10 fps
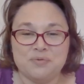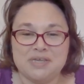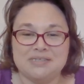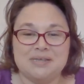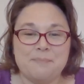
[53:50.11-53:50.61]

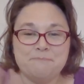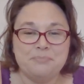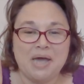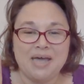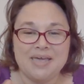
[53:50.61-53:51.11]
weeks.
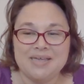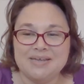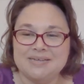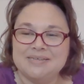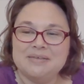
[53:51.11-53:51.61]

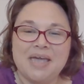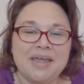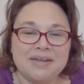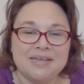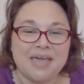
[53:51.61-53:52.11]
Bye.
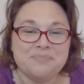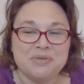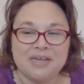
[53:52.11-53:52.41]
And again, be